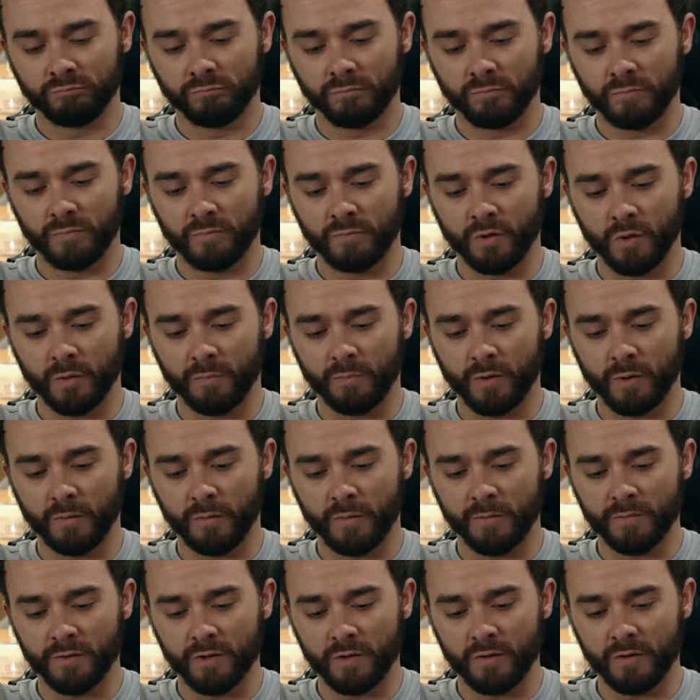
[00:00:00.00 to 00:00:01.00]
No
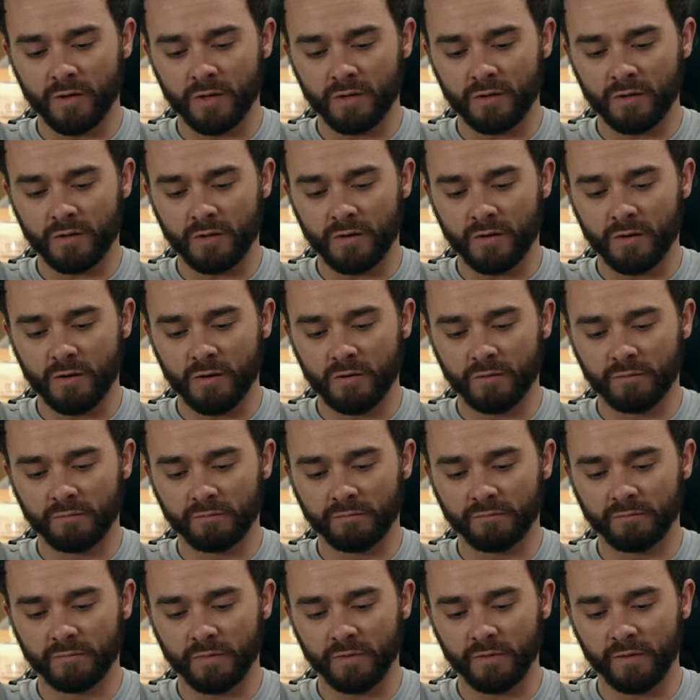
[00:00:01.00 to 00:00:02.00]
problems on that score.
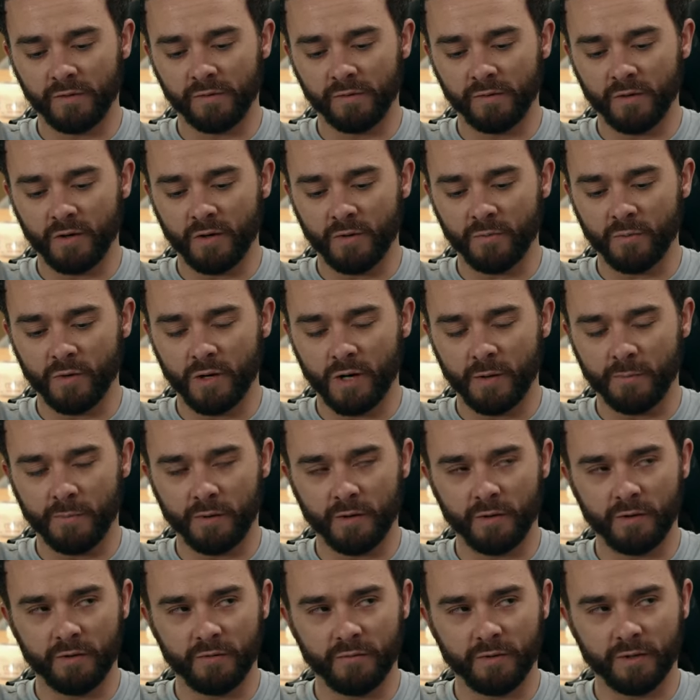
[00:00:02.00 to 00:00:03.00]
Have you forgotten what
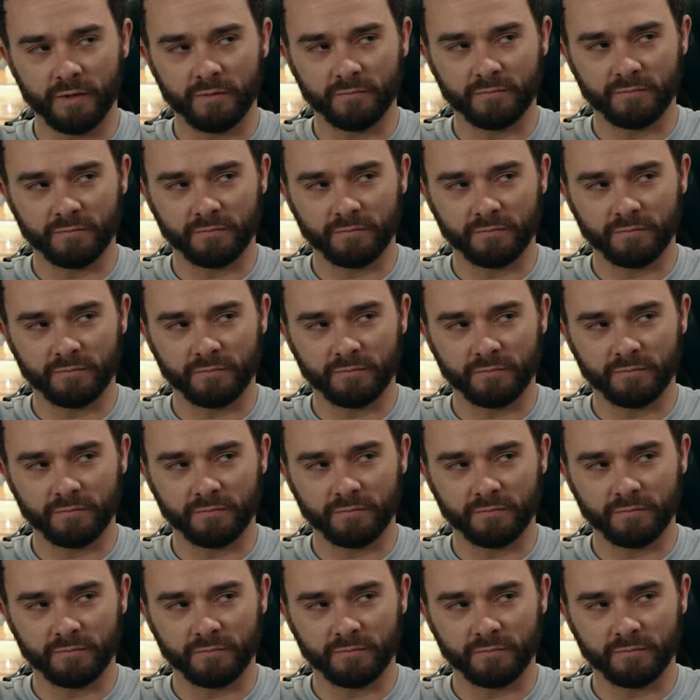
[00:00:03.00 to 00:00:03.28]
happened in the ring?